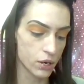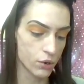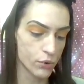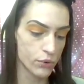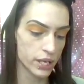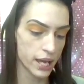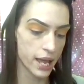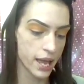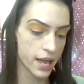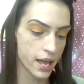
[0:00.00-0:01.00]

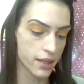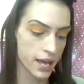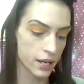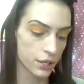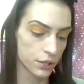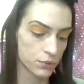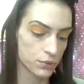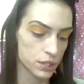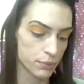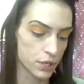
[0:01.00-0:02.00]
Okay, that
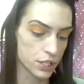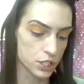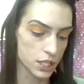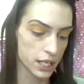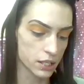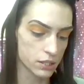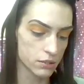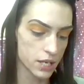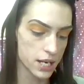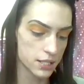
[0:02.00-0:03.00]
coats the brush like
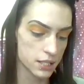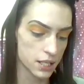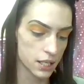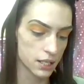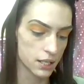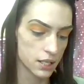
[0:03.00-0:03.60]
crazy.